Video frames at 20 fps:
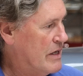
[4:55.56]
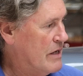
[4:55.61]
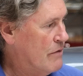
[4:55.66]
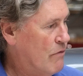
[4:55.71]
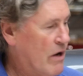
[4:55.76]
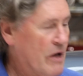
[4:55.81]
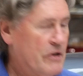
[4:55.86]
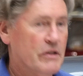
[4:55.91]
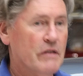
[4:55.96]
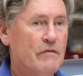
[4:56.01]
the
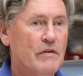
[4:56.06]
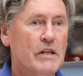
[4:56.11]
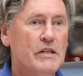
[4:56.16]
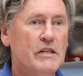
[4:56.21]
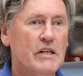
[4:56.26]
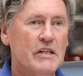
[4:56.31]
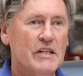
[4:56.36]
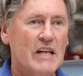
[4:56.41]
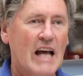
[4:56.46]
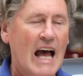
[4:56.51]
rest of it
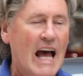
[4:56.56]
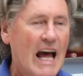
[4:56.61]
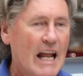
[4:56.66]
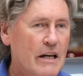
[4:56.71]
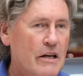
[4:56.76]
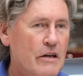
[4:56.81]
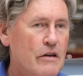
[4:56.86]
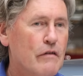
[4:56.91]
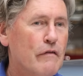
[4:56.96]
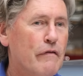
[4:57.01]
is
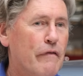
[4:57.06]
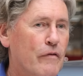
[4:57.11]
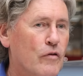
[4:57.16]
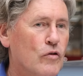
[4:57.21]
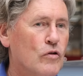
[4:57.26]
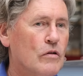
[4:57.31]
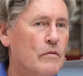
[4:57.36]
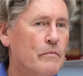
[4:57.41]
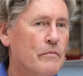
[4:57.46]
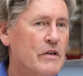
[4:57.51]

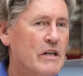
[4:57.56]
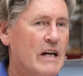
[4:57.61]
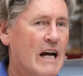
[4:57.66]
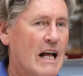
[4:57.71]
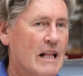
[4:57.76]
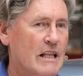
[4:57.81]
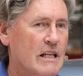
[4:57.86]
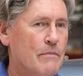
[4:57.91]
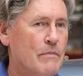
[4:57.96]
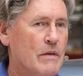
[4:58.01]
hand-formed
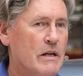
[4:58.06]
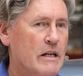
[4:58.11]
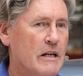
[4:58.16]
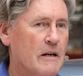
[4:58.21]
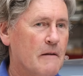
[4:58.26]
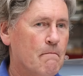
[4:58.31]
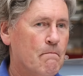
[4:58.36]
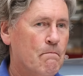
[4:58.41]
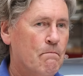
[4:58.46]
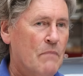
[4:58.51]

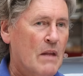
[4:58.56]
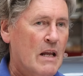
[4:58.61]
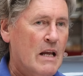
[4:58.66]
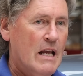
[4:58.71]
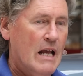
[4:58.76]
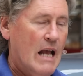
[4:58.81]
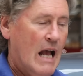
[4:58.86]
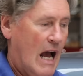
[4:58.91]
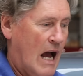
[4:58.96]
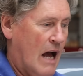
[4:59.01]
aluminium.
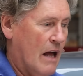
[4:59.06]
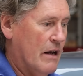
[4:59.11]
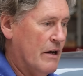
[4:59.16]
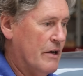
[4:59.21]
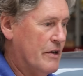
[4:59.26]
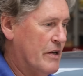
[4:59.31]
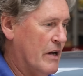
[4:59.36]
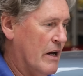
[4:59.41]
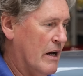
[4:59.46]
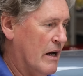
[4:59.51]

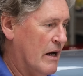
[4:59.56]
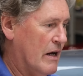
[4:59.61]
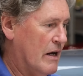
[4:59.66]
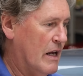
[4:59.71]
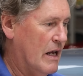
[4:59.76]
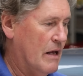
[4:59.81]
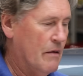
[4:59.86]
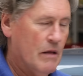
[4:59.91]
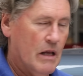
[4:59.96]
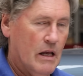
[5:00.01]
and
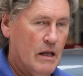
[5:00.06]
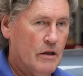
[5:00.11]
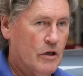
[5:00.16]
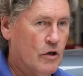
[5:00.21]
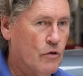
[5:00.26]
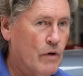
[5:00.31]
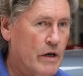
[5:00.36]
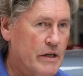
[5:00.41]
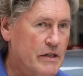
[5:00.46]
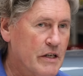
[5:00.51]

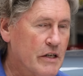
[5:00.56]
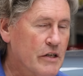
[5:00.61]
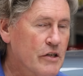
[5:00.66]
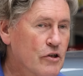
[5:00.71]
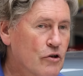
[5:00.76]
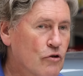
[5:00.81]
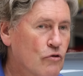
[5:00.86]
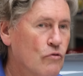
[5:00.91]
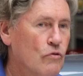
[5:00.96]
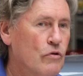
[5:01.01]
quite
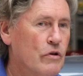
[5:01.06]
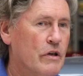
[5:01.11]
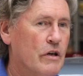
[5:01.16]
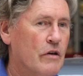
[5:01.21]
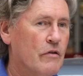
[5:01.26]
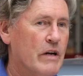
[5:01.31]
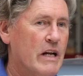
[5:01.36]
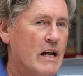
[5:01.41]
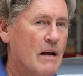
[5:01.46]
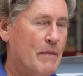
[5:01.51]

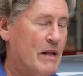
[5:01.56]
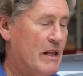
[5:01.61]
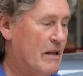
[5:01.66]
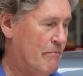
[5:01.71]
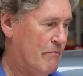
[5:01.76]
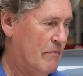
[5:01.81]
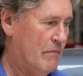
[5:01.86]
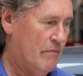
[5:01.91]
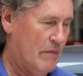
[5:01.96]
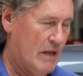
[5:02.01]
extraordinary. I
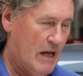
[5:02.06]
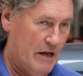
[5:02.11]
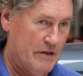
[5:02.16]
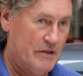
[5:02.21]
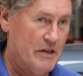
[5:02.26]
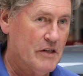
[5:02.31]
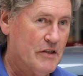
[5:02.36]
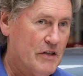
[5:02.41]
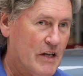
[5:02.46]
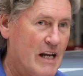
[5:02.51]
mean,
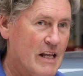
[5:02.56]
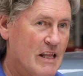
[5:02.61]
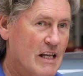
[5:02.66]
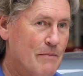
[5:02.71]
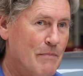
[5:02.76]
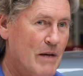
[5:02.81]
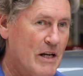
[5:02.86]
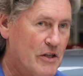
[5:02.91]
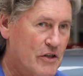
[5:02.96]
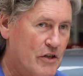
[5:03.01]
as I say,
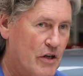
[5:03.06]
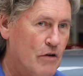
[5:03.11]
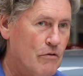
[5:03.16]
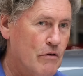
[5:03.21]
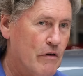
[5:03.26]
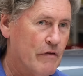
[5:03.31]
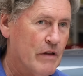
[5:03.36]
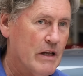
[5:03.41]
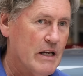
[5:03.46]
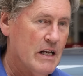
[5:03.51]
they made
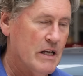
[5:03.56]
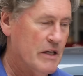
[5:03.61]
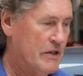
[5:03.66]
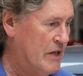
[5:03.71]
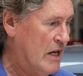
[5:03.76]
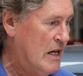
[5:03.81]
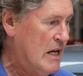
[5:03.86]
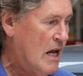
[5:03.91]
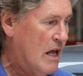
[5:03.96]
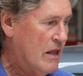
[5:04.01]
two of
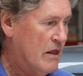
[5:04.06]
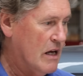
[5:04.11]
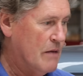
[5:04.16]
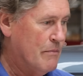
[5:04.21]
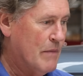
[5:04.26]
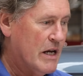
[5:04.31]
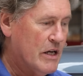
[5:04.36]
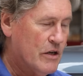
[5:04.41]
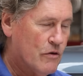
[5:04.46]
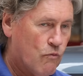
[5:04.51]
these. They
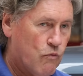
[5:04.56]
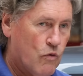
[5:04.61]
made a